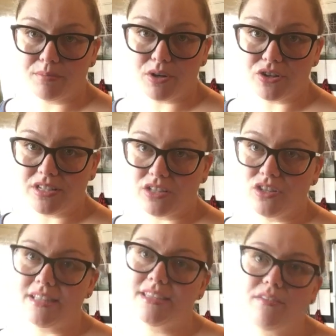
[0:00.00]
the burgers out,
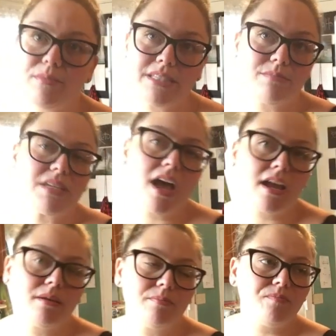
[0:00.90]
so that saved me some
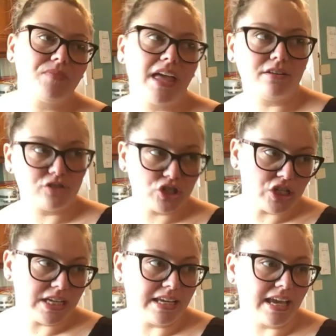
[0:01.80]
time,
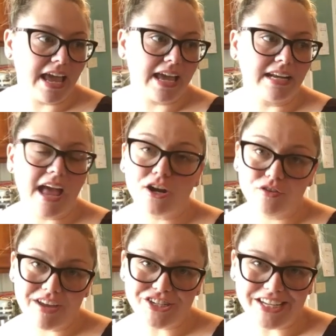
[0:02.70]
energy, and
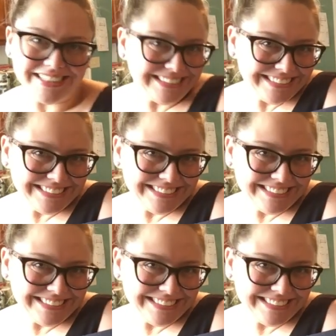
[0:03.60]
aggravation.